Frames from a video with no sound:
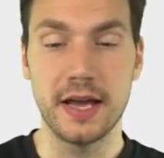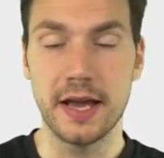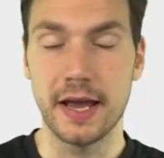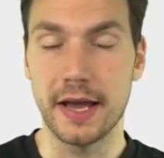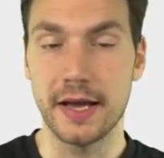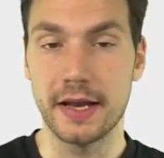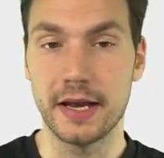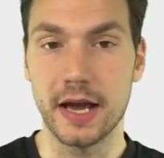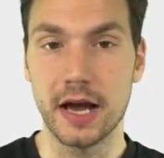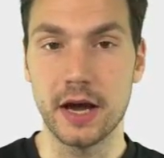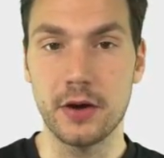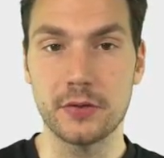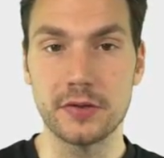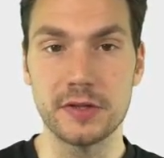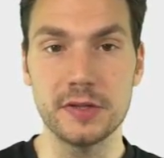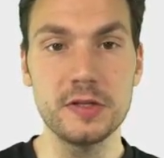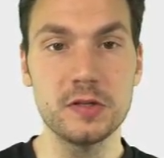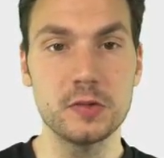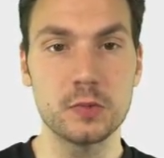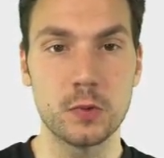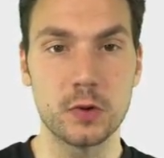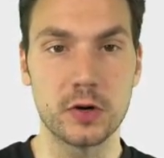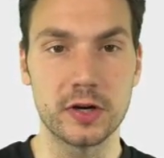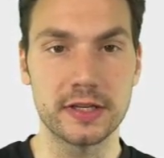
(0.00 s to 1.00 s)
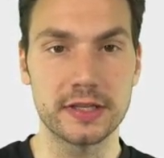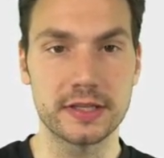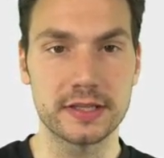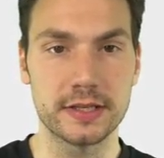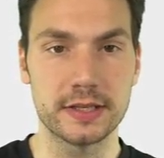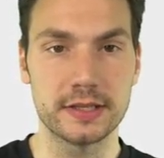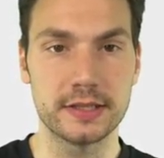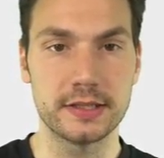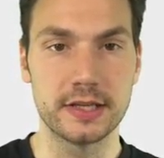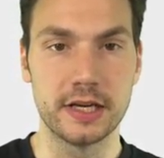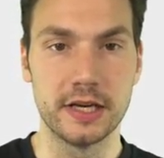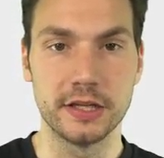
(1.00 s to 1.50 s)
And how this works
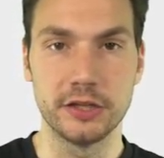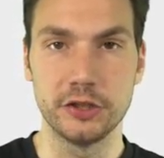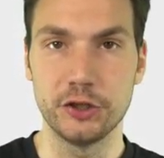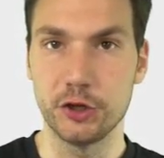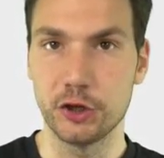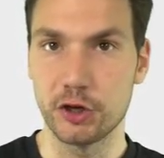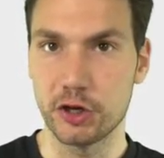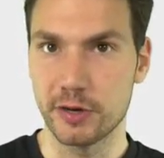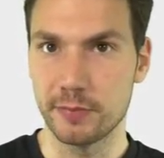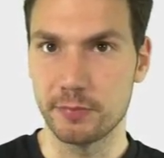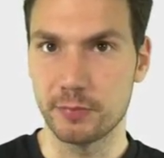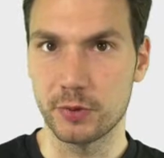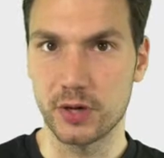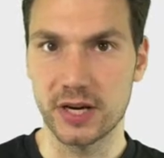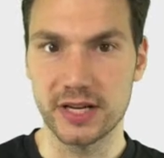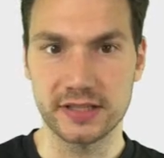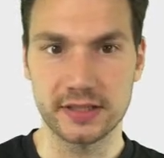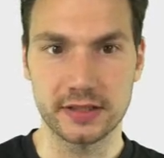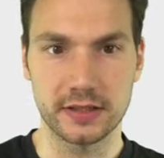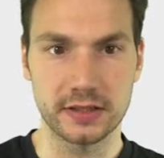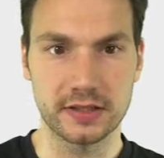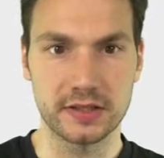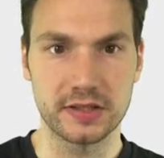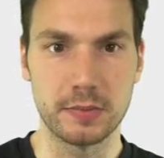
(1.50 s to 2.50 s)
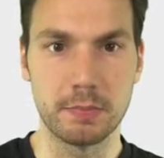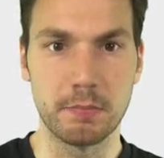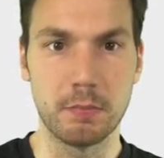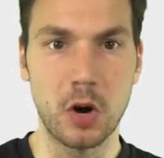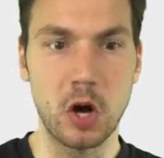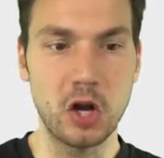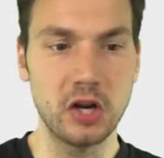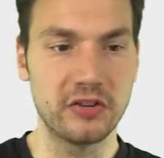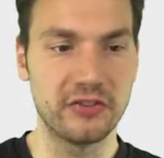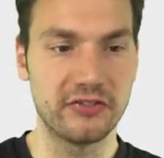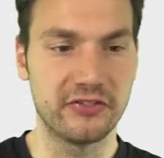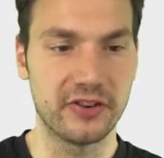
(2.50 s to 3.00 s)
is you can press some
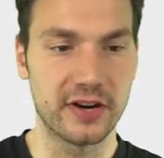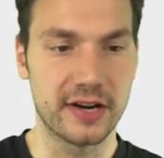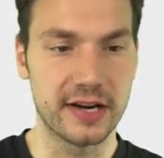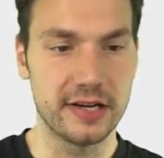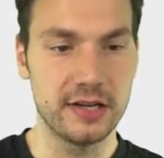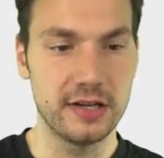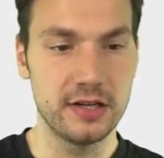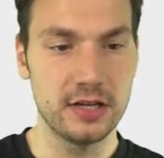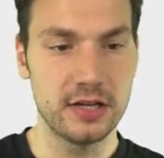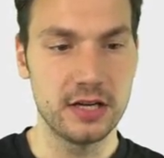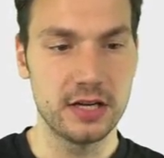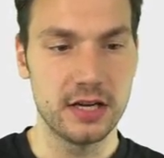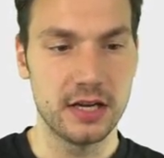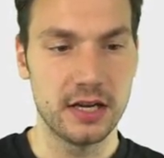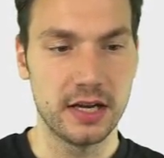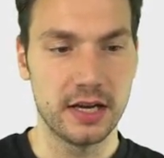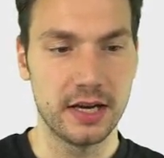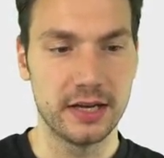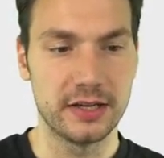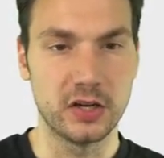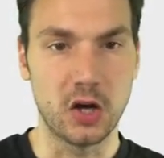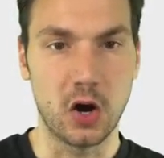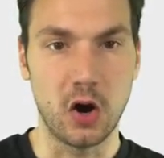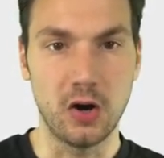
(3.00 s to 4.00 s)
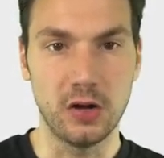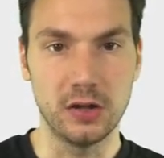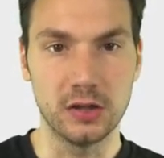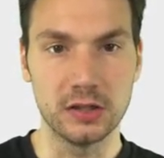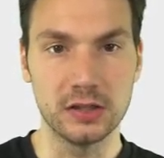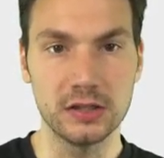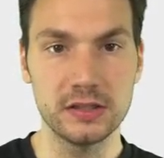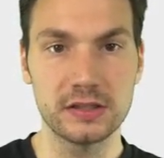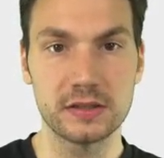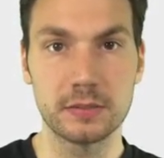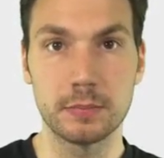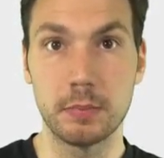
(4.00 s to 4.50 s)
modifier and
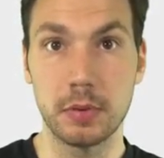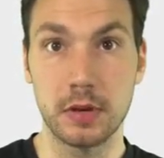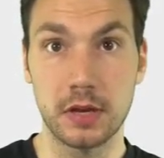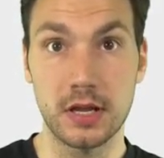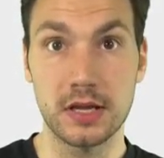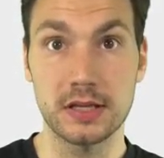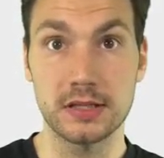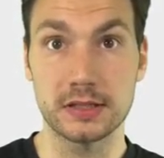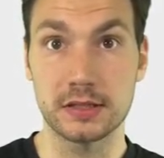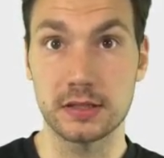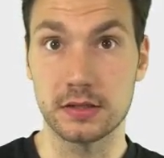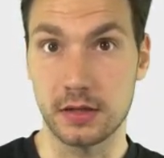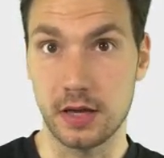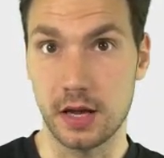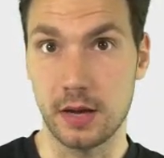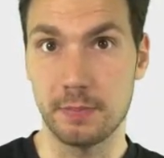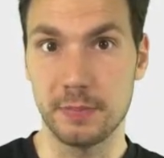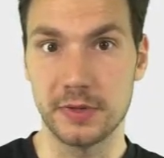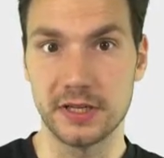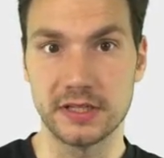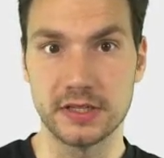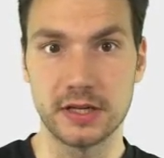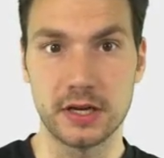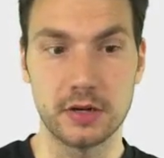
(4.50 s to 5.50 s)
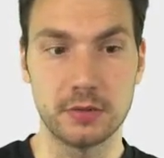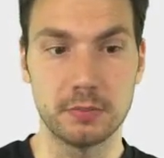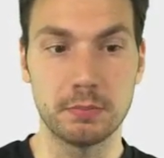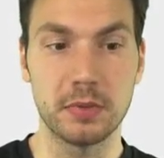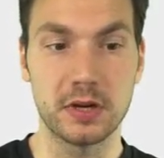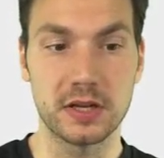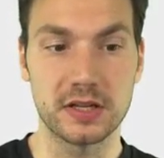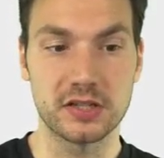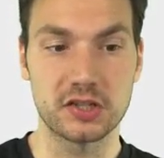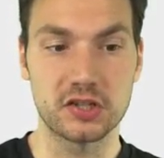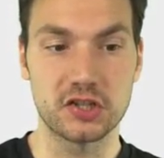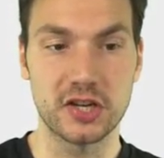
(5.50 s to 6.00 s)
Alt plus up and down
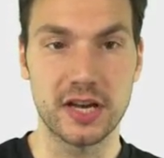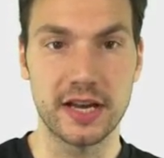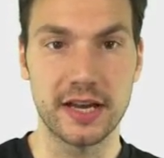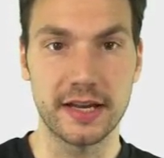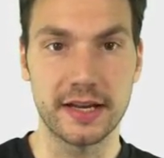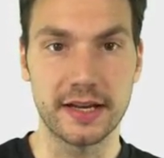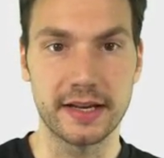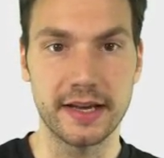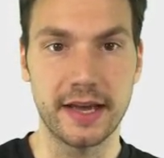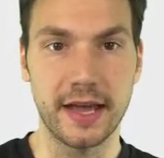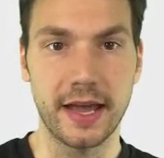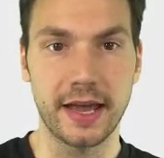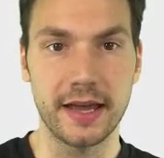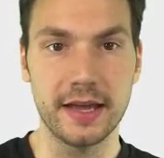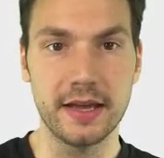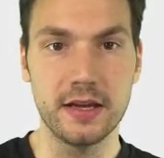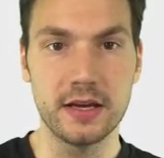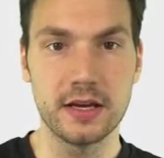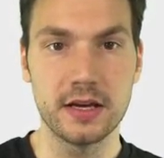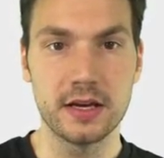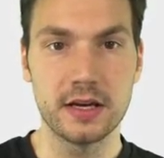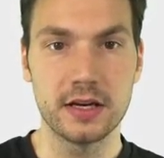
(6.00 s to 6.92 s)
plus J and K